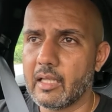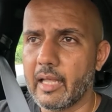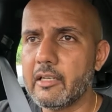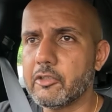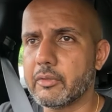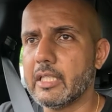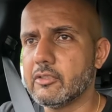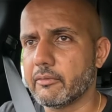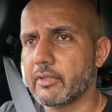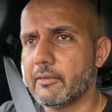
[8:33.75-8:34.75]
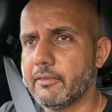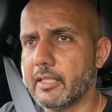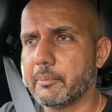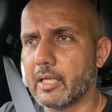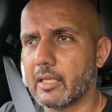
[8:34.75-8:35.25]
had a range of roughly
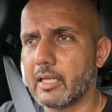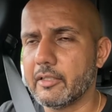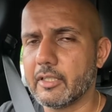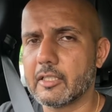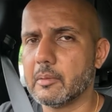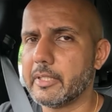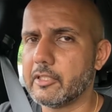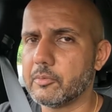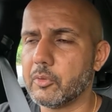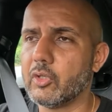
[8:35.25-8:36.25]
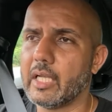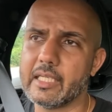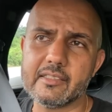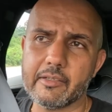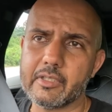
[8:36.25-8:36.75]
about 100 kilometers more
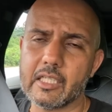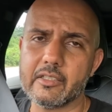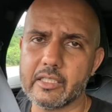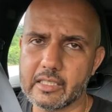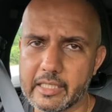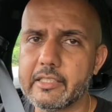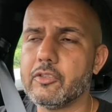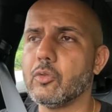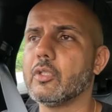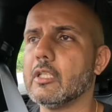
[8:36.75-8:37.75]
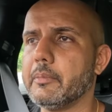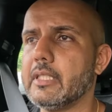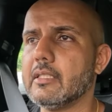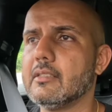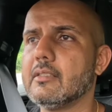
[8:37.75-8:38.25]
at 782
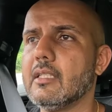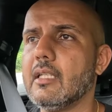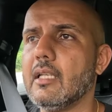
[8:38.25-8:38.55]
kilometers.